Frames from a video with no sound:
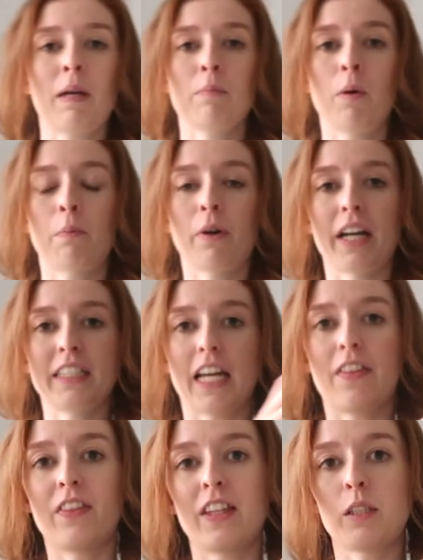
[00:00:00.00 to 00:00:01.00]
bit more pricey.
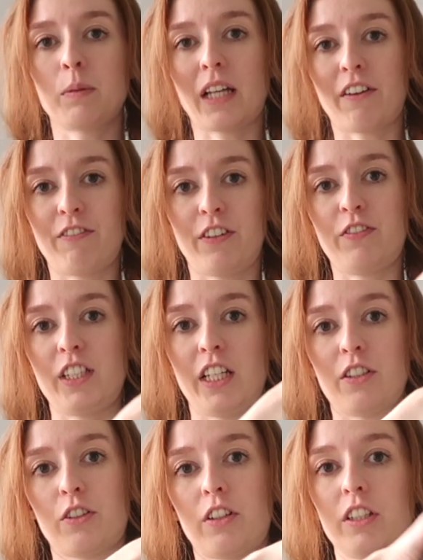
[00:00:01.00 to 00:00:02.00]
I think this was like
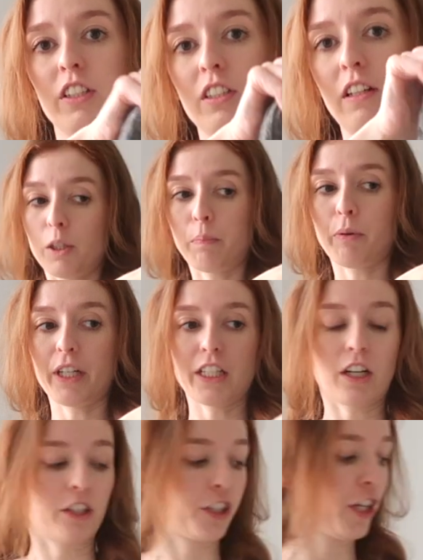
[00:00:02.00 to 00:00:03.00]
$15. Still pretty
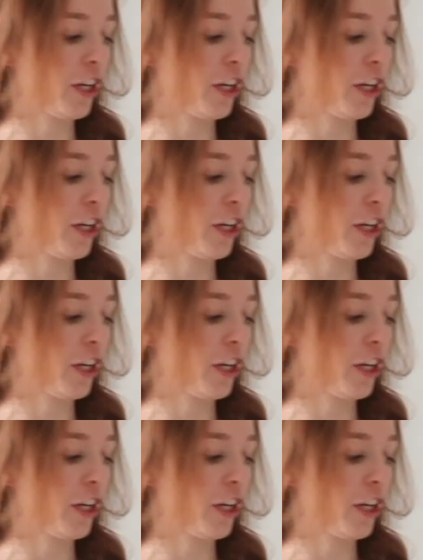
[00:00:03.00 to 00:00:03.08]
darn